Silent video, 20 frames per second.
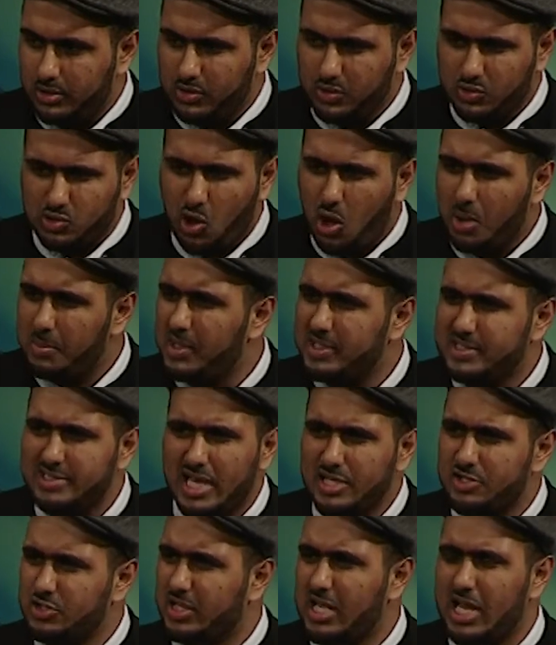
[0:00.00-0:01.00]
commerce,
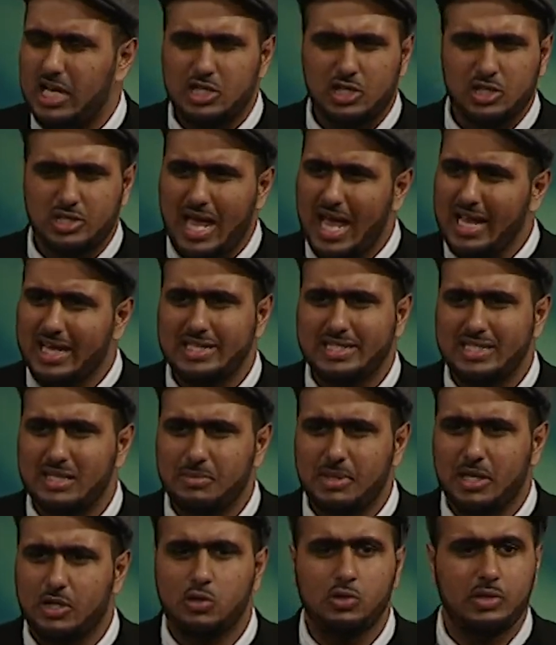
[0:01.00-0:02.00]
education,
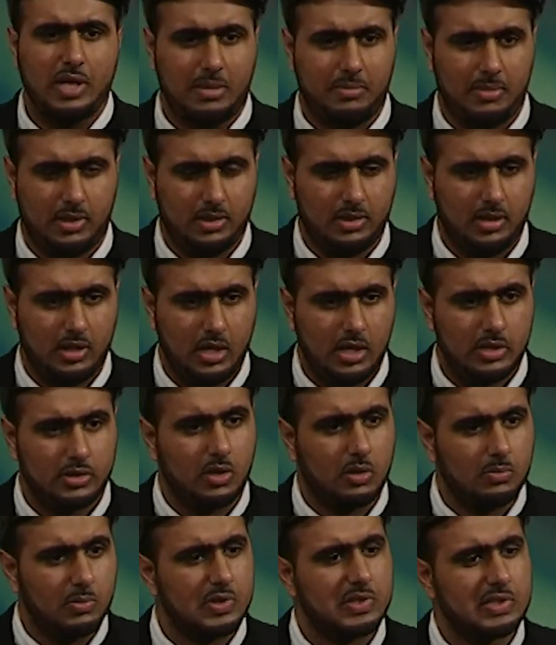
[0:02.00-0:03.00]
academia, you name it. There are
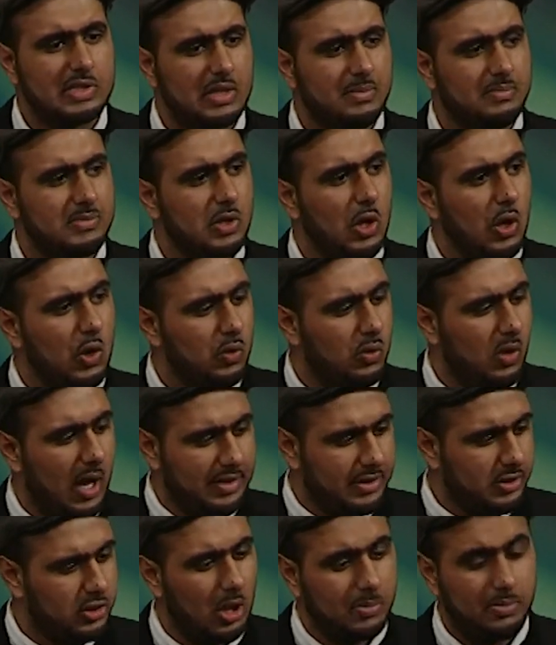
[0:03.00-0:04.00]
Muslims who are at the
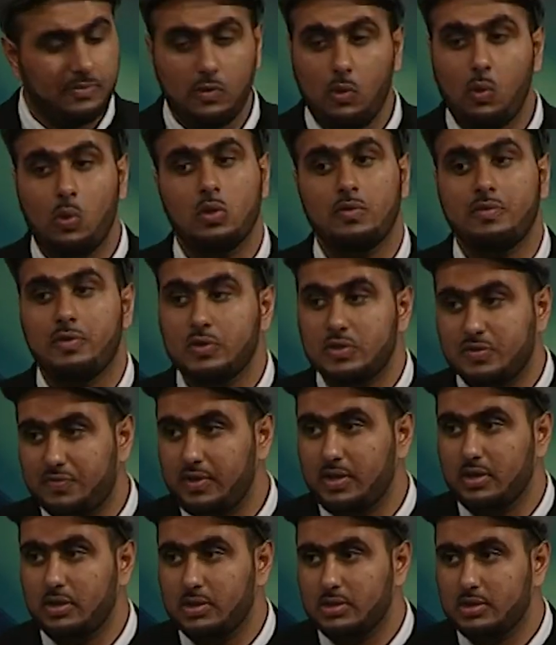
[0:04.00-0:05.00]
top of all of those
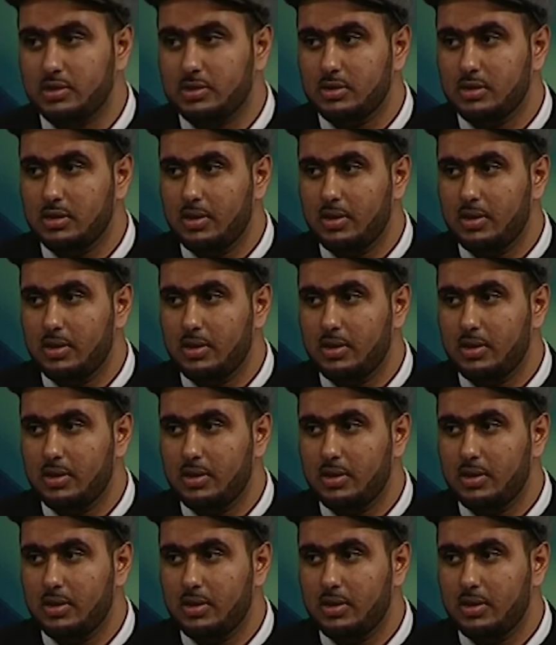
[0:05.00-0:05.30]
fields.